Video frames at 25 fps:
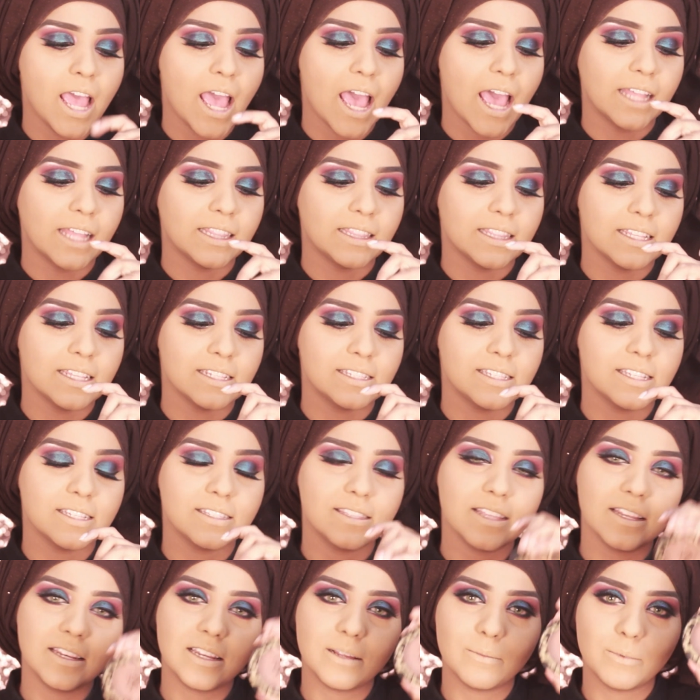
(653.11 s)
and this is
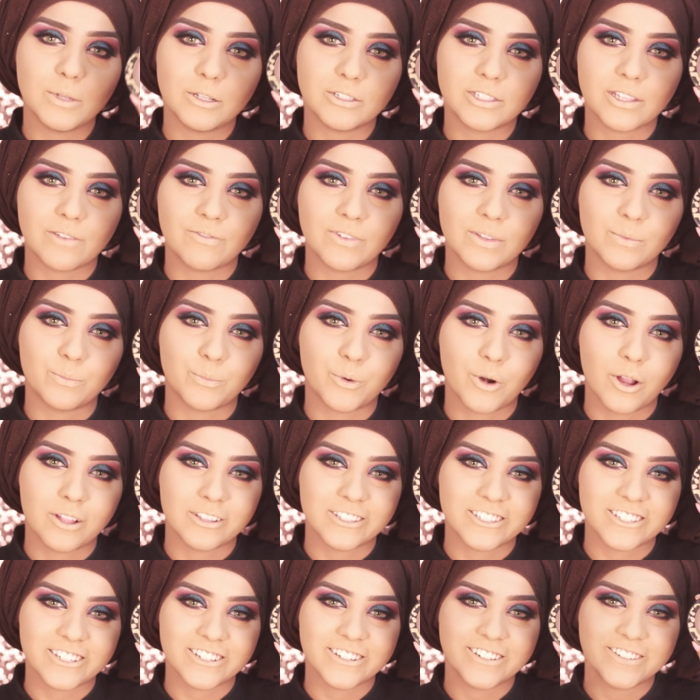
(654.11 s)
the W7
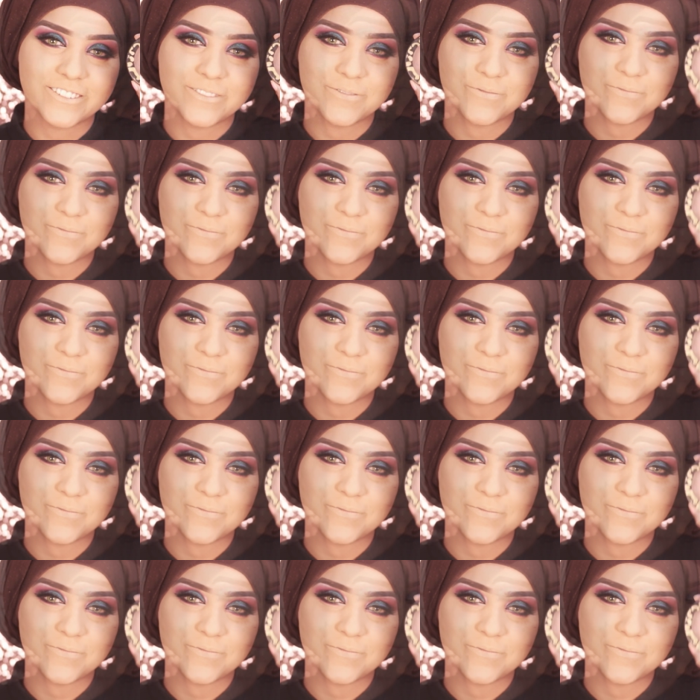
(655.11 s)
bronzer.